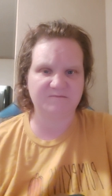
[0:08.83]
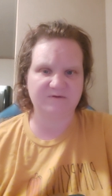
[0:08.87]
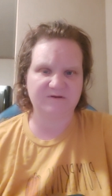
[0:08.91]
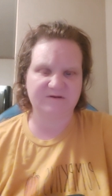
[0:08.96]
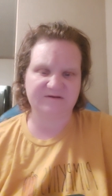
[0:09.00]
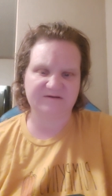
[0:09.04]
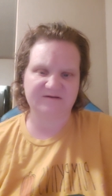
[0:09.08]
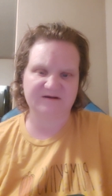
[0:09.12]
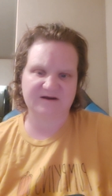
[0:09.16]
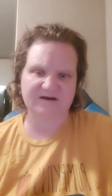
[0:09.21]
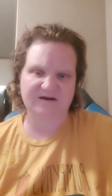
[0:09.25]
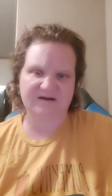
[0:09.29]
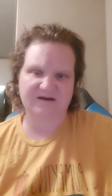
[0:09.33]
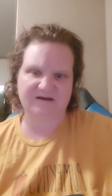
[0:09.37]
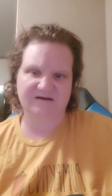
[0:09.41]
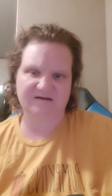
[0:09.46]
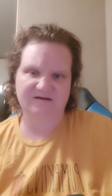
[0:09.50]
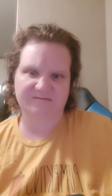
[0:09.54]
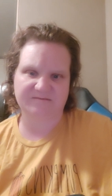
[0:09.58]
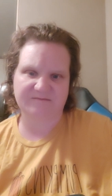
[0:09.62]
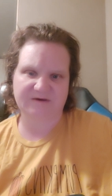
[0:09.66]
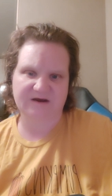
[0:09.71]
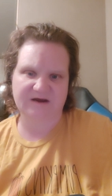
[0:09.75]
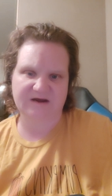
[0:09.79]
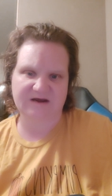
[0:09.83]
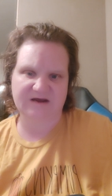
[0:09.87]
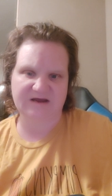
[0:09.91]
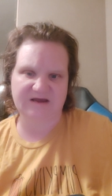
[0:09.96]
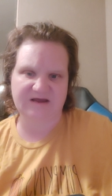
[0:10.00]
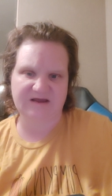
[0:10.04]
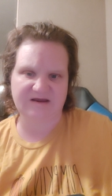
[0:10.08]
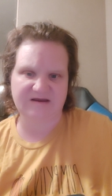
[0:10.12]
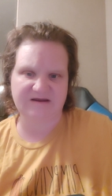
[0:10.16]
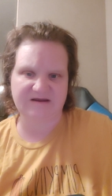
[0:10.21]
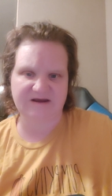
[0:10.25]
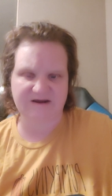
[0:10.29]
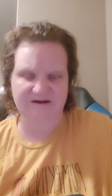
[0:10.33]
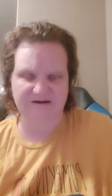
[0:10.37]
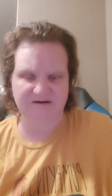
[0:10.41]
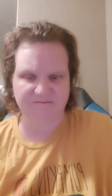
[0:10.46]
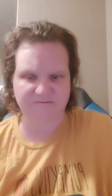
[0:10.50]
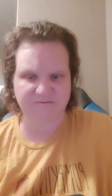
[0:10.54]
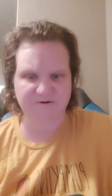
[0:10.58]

besides my dad's